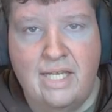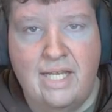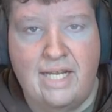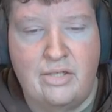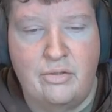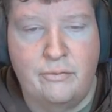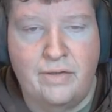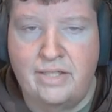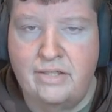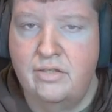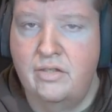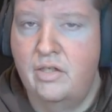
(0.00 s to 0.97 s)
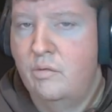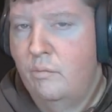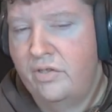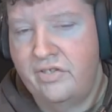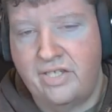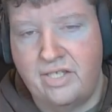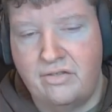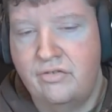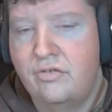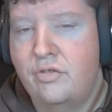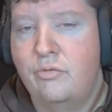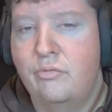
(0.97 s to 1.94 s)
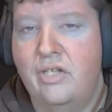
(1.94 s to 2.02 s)
And you'll find, once again,
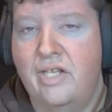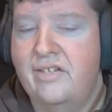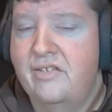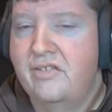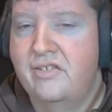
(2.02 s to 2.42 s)
two classes